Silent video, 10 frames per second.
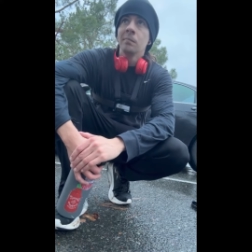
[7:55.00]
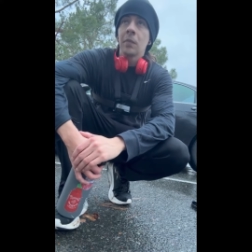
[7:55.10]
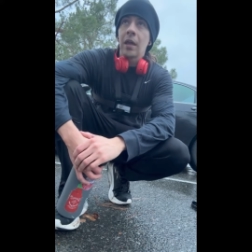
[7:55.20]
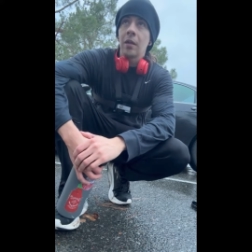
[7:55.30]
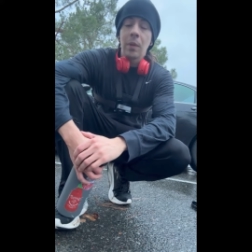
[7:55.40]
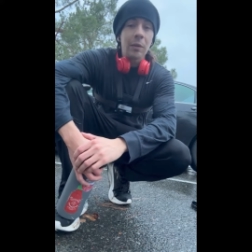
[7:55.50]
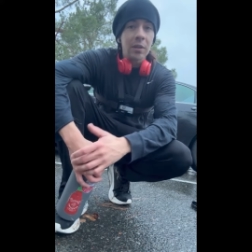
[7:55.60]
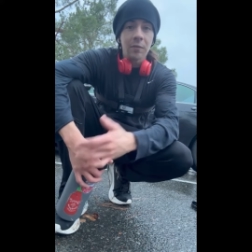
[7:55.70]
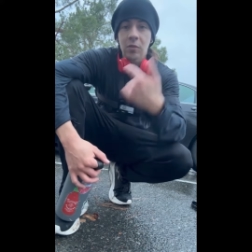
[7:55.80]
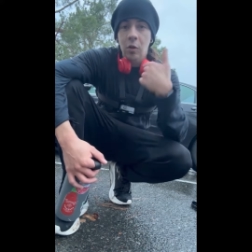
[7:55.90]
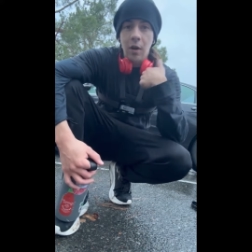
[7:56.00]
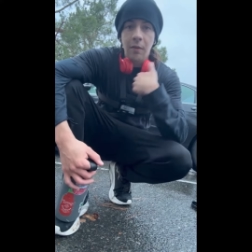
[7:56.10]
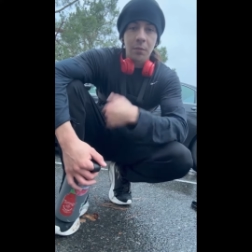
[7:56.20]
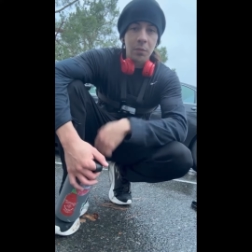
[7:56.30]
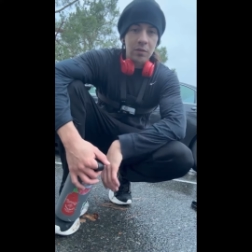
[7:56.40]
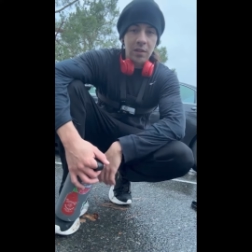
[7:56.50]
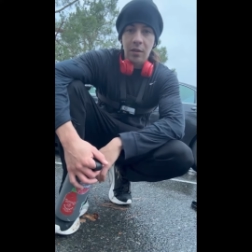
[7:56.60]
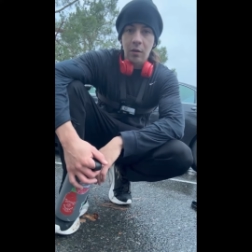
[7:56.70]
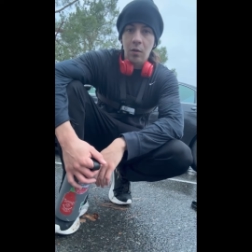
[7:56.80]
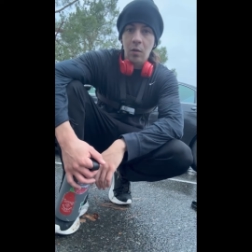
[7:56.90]
and maybe even turn off the music,
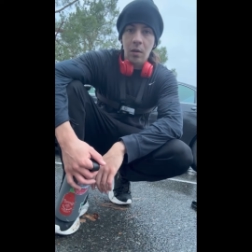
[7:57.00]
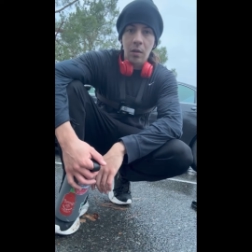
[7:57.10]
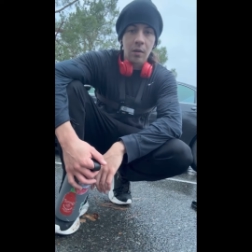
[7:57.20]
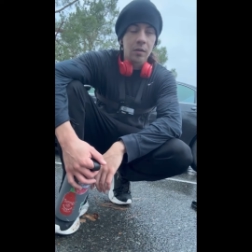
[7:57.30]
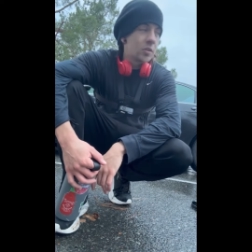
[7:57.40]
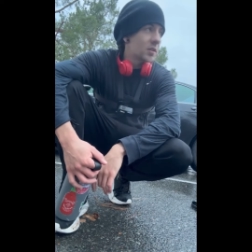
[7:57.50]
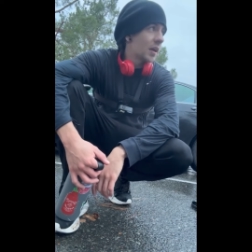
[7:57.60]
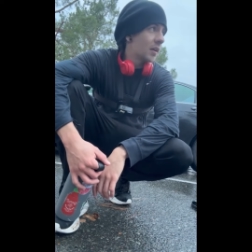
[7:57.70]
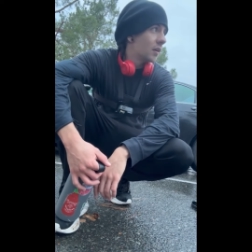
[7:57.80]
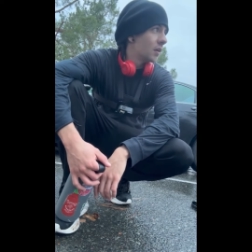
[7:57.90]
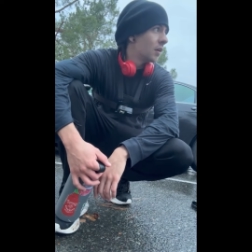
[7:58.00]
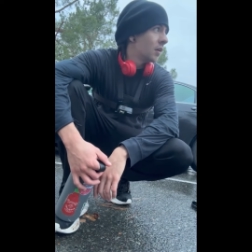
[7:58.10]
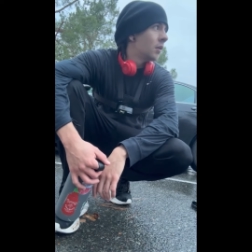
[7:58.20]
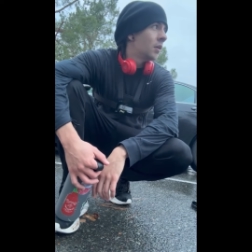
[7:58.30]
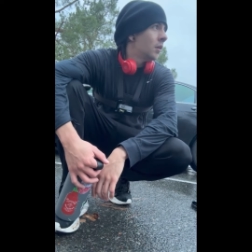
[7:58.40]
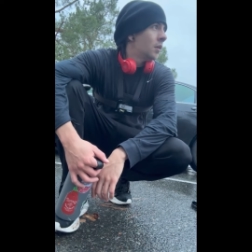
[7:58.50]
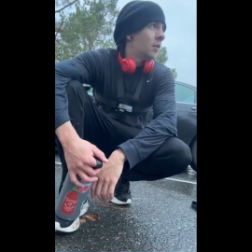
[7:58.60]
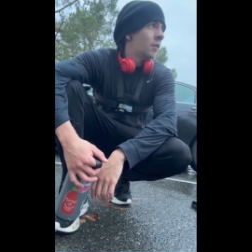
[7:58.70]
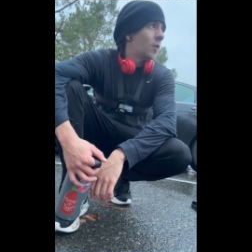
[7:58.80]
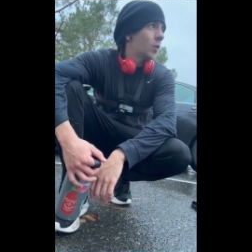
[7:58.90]
you know, just kind of
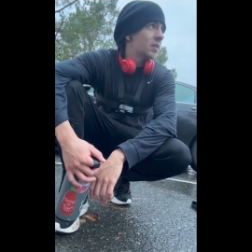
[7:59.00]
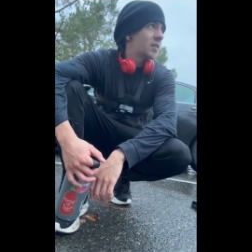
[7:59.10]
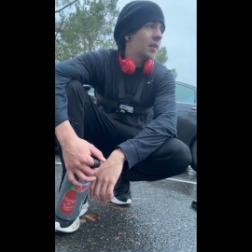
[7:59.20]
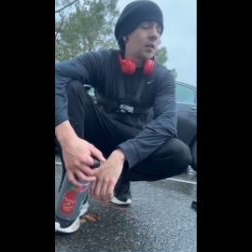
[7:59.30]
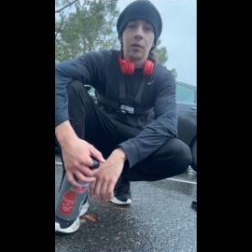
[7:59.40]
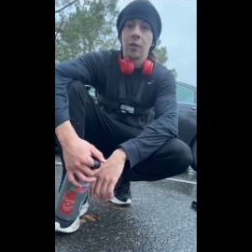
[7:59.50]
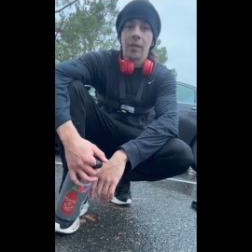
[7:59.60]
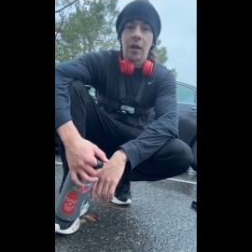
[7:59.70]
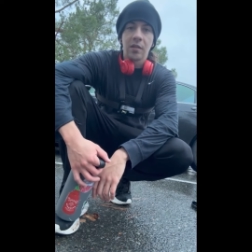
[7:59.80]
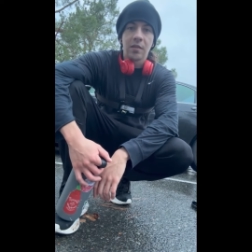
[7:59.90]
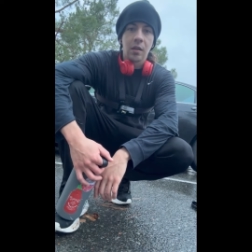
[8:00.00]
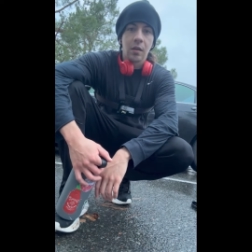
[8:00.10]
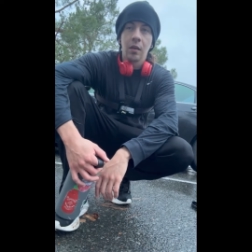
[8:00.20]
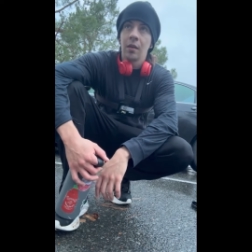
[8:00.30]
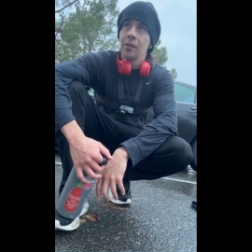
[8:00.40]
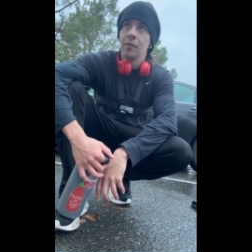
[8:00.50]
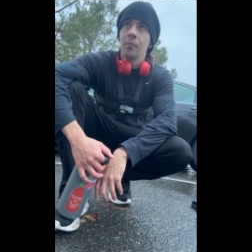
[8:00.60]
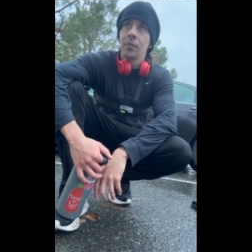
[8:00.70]
focus in on your thoughts and